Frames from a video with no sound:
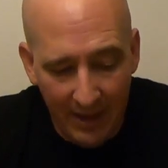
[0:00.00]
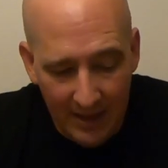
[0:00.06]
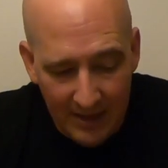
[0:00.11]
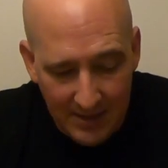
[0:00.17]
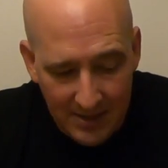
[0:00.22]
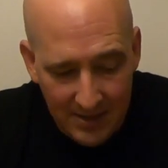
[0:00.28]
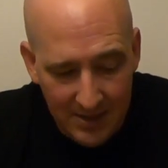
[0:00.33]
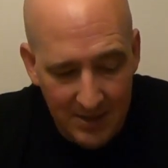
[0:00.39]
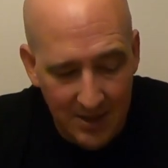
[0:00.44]

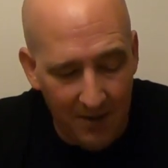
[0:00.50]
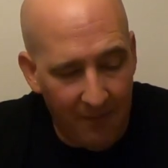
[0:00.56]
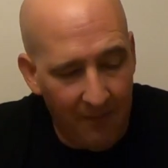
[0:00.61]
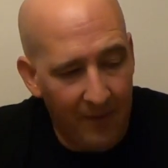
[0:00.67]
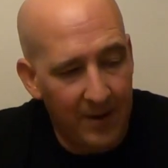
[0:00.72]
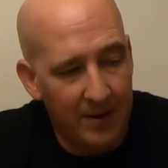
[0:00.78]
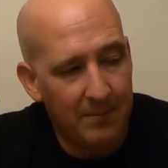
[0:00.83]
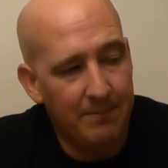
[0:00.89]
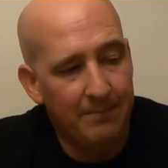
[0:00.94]
it's
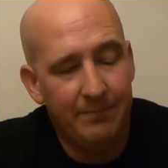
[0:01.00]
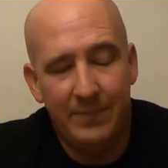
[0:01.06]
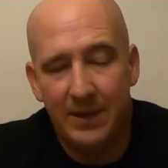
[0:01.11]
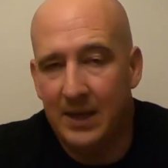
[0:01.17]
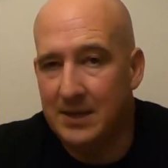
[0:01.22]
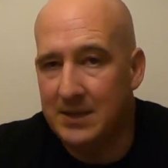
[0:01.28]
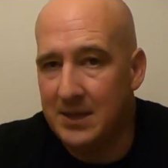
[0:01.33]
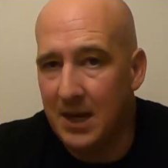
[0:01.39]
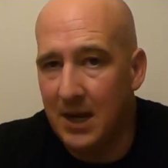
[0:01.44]
different,
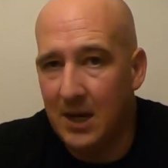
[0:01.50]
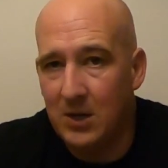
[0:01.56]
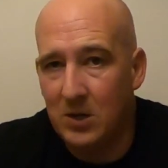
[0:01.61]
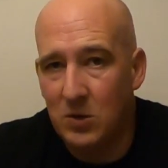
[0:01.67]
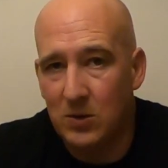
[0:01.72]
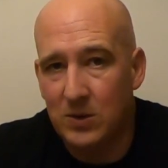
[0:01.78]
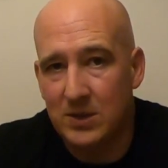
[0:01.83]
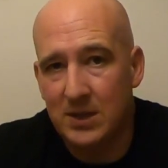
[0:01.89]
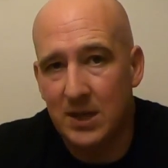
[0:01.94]
it's
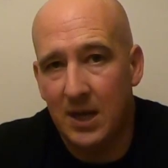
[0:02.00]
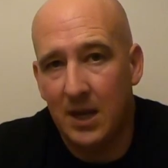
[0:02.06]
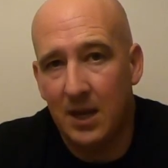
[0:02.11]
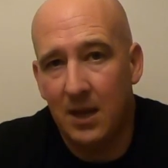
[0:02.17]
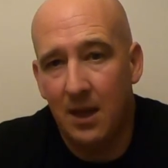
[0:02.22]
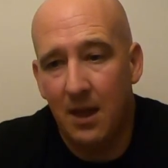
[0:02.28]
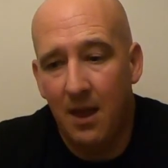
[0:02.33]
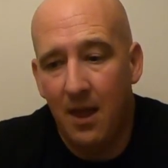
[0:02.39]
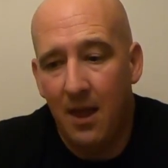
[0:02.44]

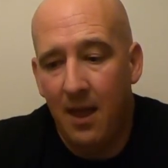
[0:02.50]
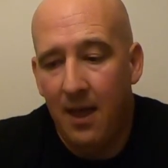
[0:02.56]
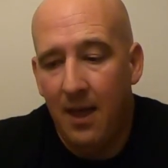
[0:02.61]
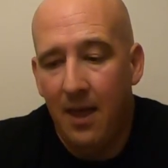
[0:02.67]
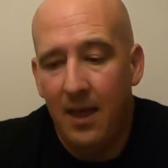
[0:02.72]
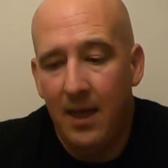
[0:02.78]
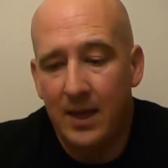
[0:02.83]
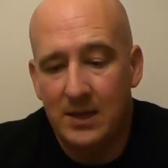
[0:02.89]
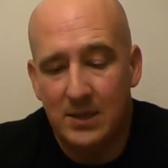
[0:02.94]
interesting,
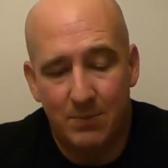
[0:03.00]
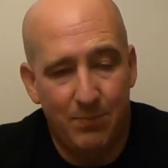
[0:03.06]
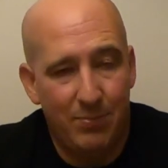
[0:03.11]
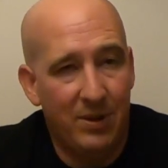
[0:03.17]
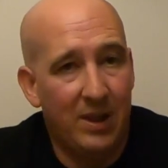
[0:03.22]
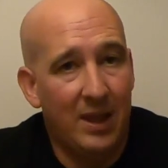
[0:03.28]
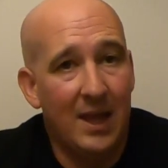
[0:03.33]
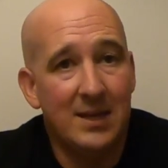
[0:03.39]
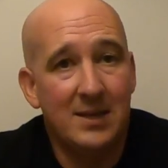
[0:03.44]
it's
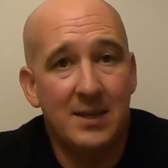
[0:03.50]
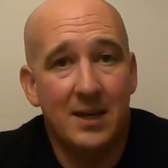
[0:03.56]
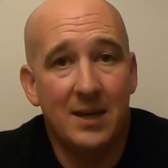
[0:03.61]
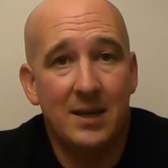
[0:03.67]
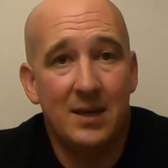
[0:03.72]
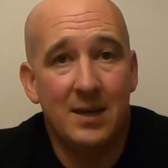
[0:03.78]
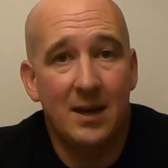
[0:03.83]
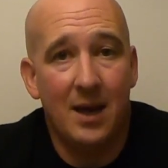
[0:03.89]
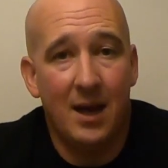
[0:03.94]

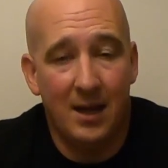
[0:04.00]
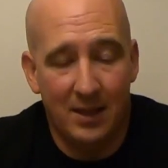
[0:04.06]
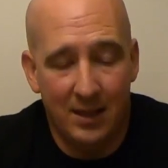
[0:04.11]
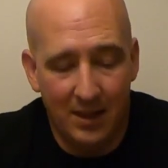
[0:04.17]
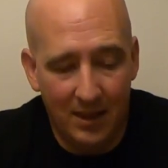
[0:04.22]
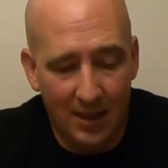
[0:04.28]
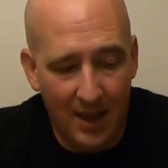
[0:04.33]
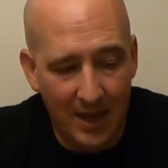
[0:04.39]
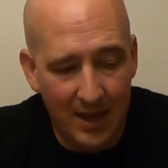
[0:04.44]
pleasant, I
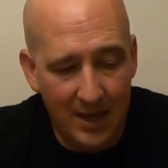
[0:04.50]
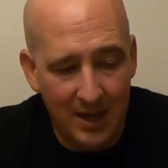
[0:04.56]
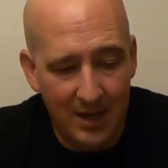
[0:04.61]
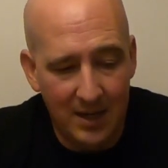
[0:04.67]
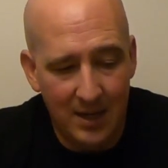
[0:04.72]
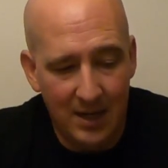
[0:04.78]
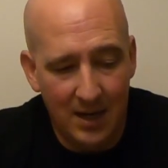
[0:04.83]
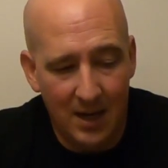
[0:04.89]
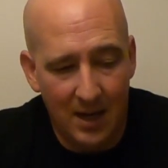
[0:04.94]
like
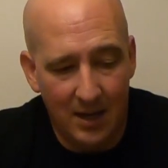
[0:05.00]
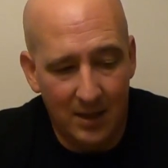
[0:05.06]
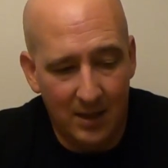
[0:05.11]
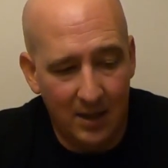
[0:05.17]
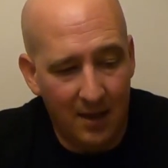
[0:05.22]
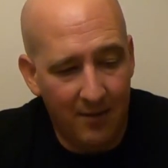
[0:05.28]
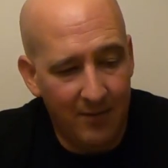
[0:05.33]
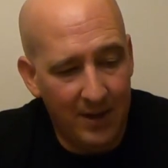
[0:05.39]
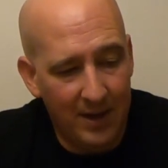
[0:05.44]
it, I
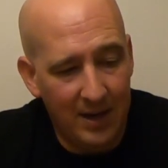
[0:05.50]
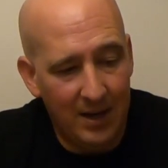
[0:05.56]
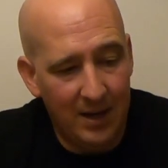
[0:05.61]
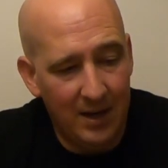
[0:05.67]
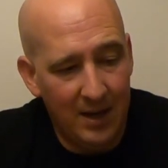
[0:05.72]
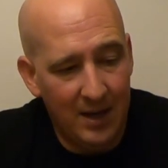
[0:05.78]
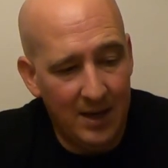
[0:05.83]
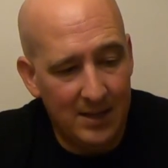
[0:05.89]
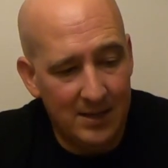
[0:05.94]
love it,
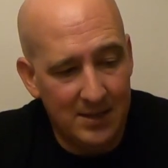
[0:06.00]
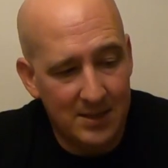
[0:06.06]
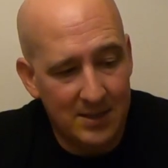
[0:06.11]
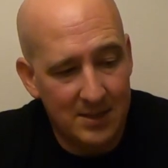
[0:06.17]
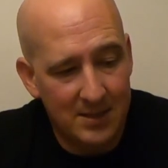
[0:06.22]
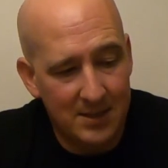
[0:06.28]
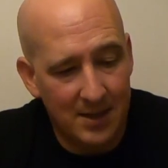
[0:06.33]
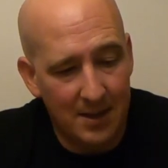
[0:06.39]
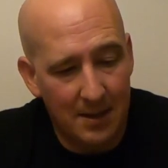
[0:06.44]

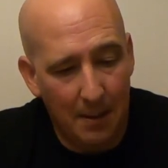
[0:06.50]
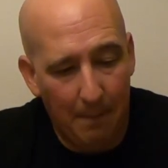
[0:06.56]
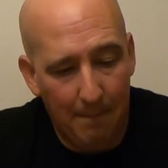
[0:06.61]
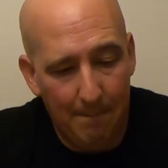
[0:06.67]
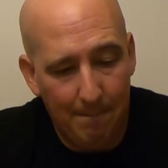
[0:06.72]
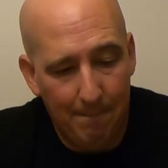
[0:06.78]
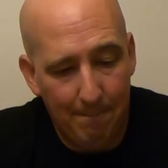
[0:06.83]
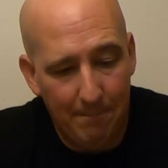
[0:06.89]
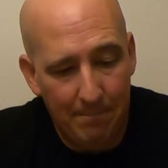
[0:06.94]
it's
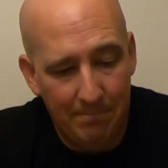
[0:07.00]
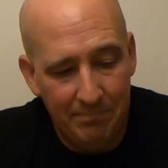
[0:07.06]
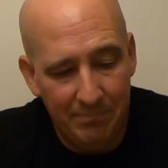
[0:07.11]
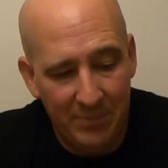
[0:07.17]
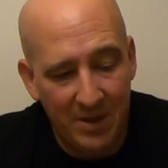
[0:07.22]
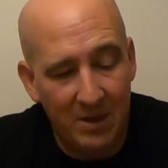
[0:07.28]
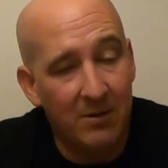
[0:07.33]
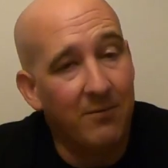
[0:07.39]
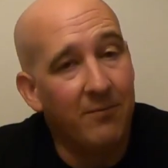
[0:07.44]

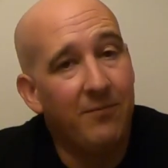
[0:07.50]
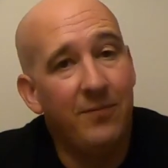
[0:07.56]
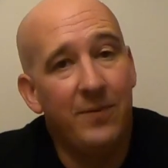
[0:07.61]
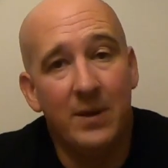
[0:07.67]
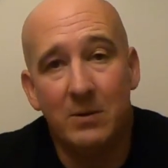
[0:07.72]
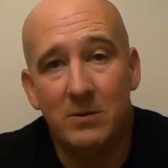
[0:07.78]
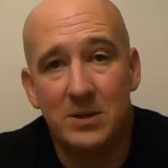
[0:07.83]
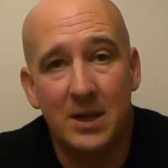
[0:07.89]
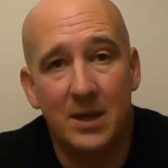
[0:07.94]

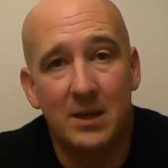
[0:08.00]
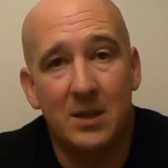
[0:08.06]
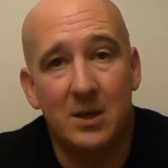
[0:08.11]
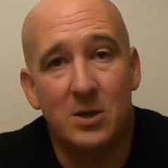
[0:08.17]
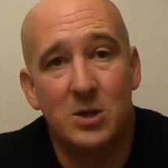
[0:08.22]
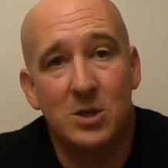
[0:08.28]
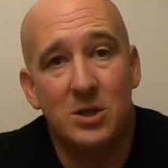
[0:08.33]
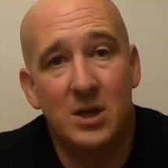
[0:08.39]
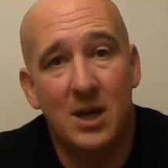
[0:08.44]
confusing
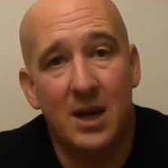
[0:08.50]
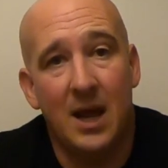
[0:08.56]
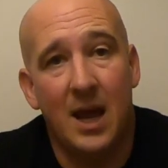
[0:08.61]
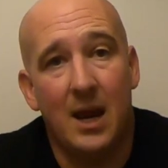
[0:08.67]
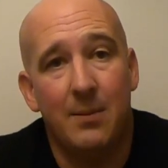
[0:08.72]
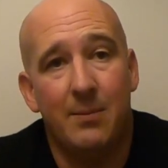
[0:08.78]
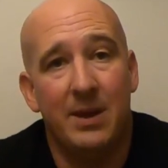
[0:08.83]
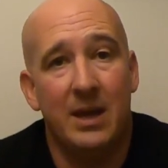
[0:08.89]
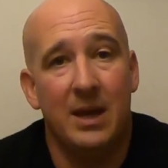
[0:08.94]
the shit
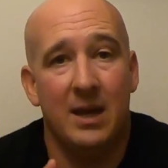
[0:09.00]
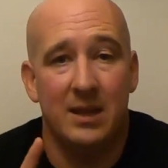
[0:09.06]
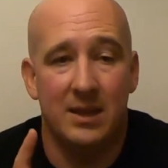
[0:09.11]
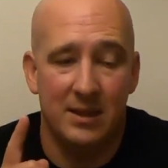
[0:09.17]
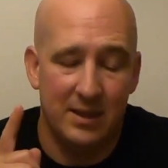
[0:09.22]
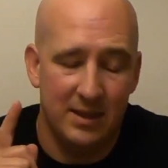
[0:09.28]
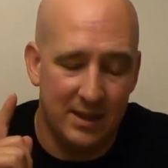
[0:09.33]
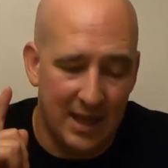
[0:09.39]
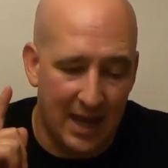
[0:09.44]
out of me,
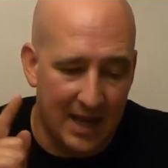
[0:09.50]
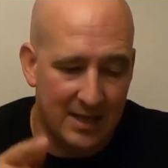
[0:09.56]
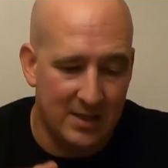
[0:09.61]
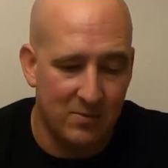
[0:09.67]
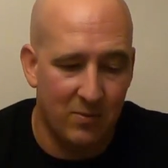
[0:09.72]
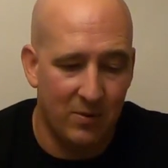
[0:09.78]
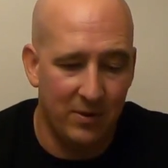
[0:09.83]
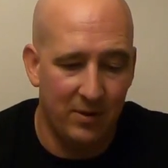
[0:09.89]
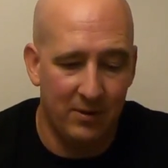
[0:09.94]
and
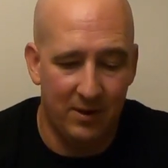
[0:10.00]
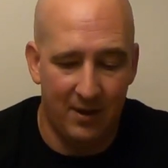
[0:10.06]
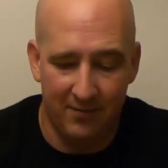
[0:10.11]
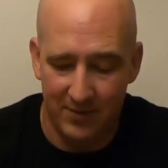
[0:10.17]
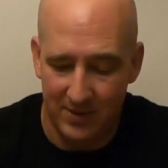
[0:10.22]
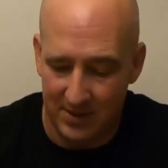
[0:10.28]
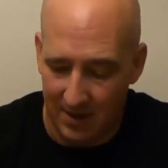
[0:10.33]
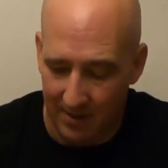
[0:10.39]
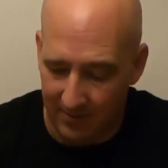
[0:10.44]
that's where the
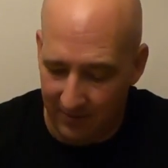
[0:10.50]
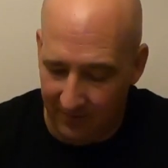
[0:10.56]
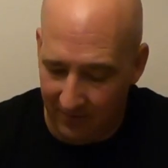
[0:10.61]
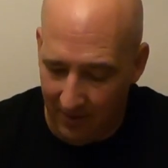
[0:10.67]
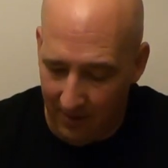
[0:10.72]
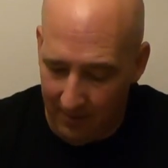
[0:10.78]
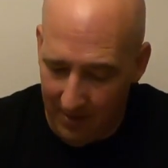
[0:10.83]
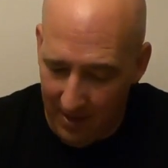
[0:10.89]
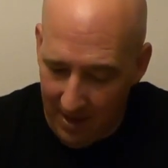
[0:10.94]
love is coming
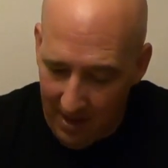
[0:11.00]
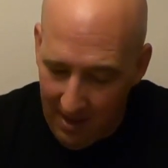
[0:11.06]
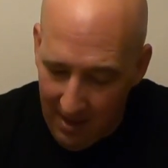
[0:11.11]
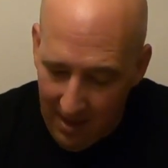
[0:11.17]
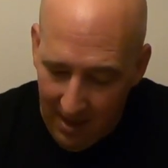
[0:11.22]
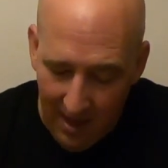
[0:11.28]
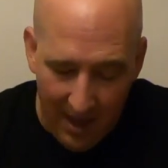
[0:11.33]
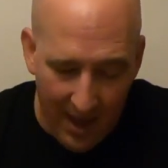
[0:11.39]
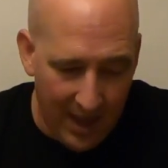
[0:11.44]
from.
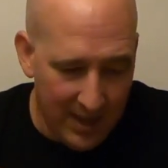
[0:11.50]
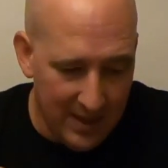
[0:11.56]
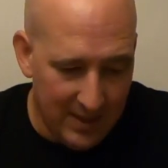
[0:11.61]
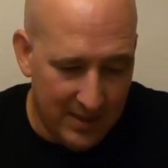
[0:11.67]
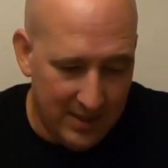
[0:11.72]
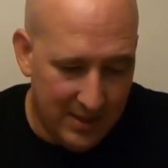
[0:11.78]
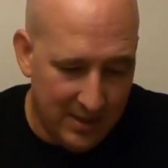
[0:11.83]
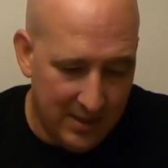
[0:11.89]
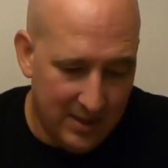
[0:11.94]
Uh,
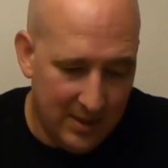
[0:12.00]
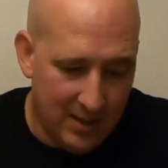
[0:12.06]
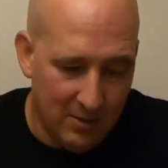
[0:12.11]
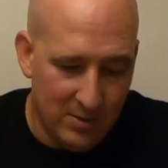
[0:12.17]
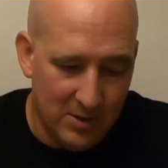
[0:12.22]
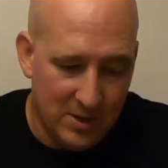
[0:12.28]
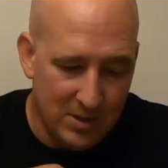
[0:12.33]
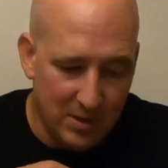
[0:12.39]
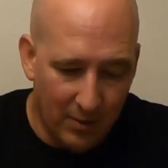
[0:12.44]

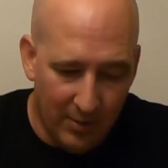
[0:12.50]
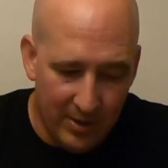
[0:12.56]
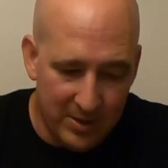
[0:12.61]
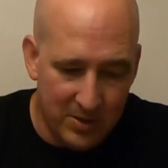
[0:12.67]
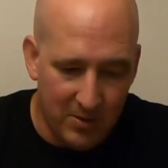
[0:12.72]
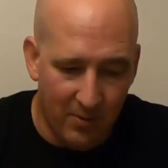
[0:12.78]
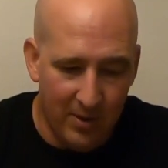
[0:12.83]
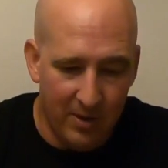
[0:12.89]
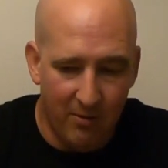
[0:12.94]
there's so
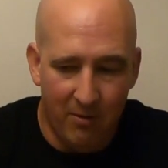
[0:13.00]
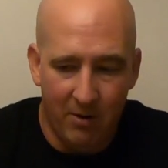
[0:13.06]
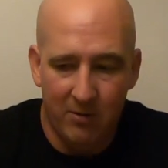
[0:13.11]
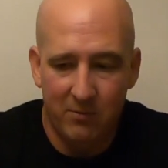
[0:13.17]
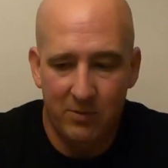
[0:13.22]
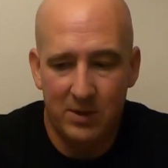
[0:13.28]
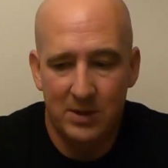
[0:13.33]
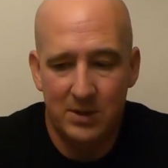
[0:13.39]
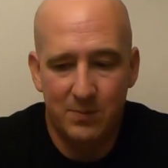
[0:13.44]
much going
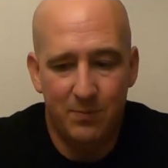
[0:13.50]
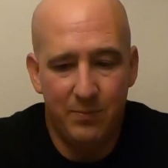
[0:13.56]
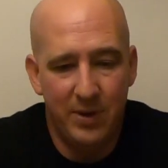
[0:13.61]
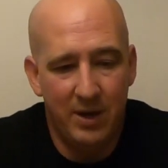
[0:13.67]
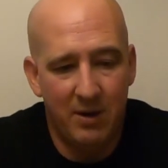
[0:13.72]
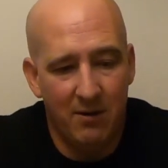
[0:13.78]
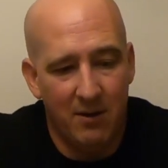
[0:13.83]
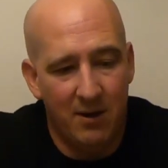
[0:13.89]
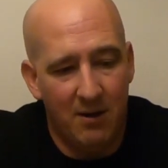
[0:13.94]
on with this
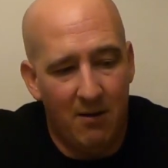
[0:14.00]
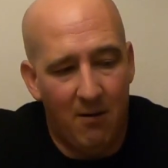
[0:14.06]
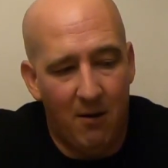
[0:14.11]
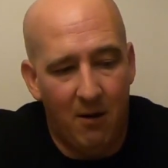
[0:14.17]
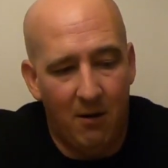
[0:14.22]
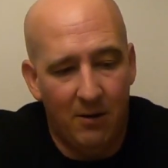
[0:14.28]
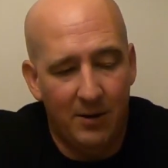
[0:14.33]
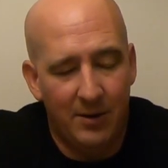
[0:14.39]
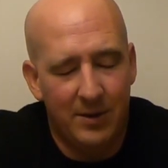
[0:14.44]
beer
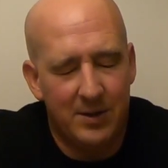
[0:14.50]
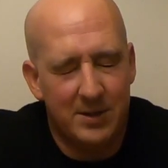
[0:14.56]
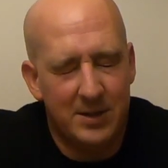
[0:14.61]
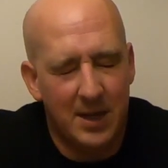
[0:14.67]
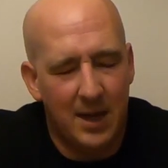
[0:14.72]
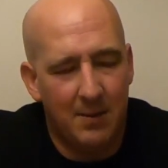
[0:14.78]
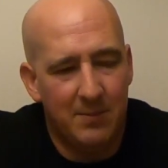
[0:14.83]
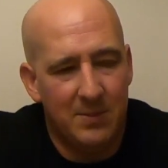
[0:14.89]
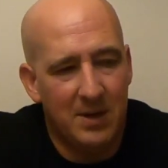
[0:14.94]
all at the
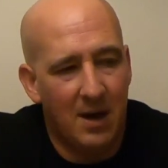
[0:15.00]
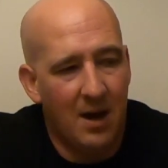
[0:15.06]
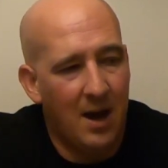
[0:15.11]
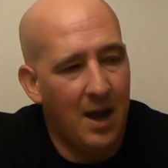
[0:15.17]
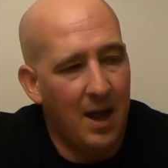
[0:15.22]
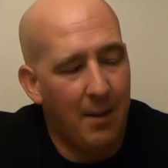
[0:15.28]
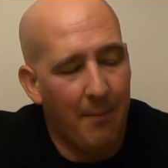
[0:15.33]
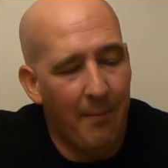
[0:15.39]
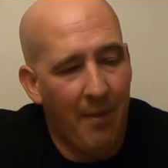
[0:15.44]
same
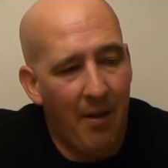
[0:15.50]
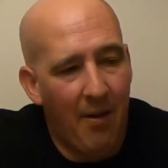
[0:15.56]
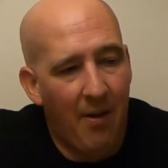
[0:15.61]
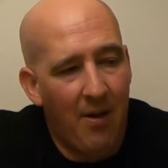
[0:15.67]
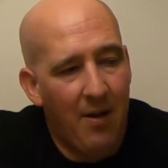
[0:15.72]
time.